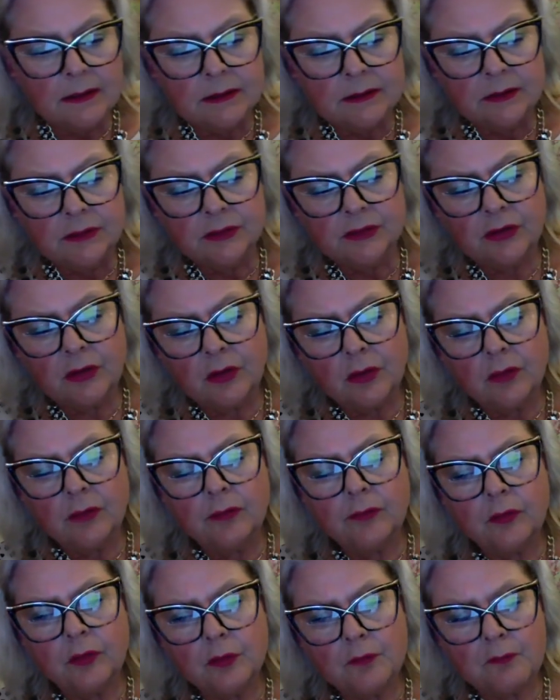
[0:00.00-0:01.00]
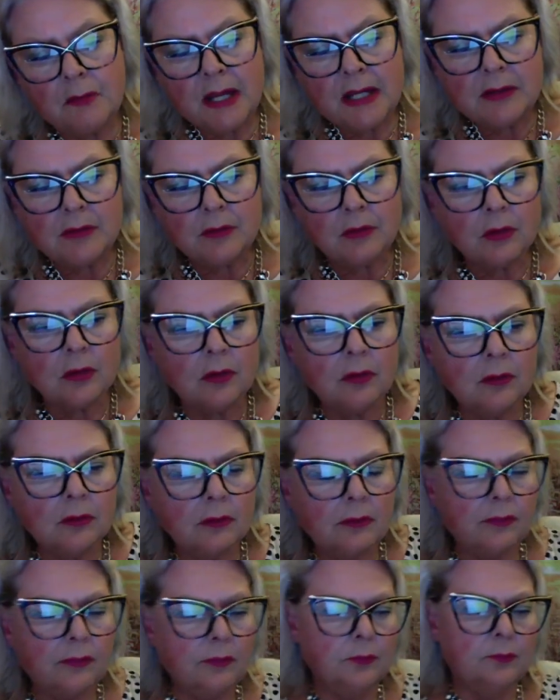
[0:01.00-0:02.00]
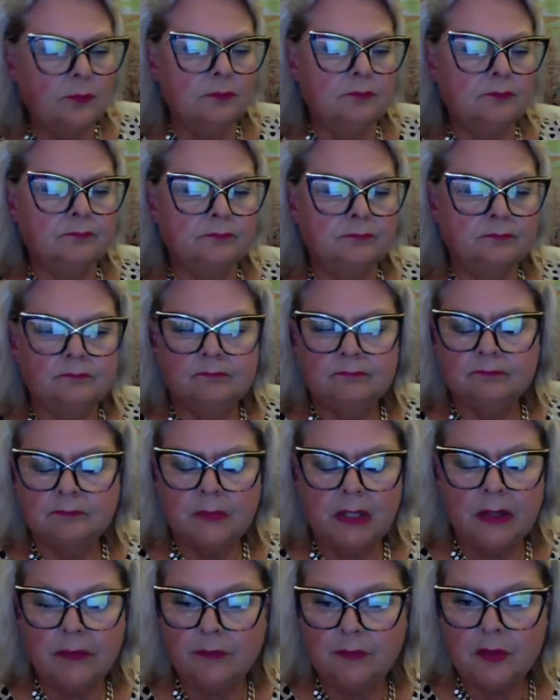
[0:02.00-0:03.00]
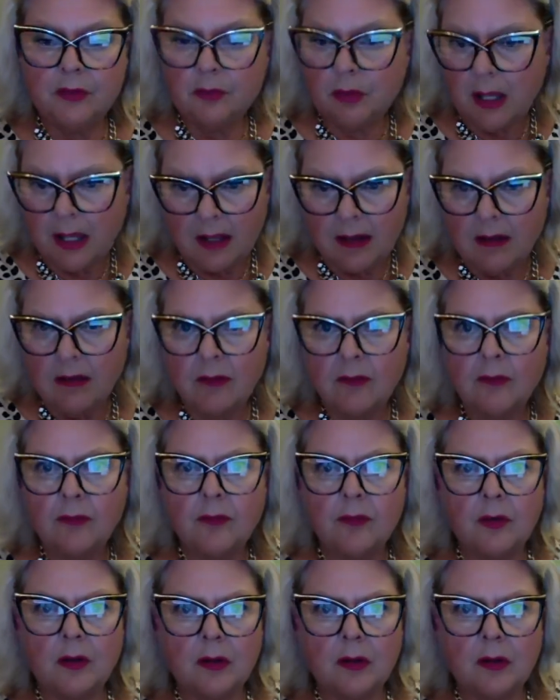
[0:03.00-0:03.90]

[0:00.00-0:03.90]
So for mineral, if you have